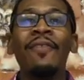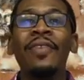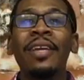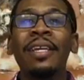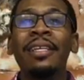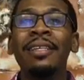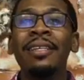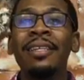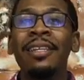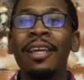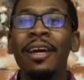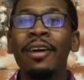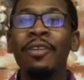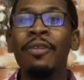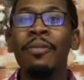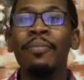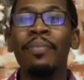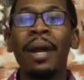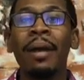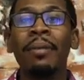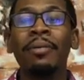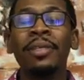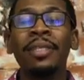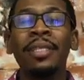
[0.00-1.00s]
another
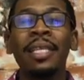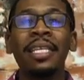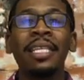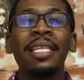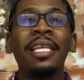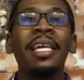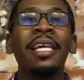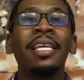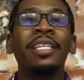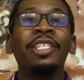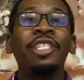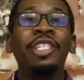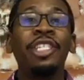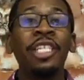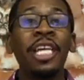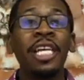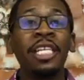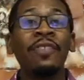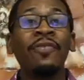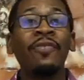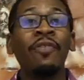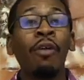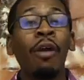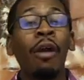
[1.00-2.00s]
Bible study
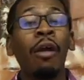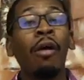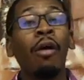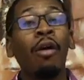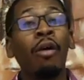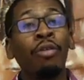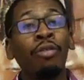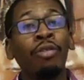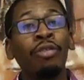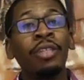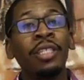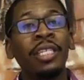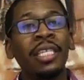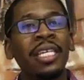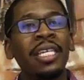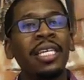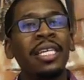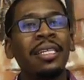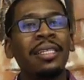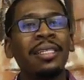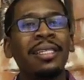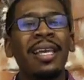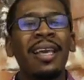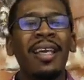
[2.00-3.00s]
just for our older
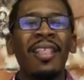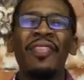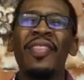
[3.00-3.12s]
teens.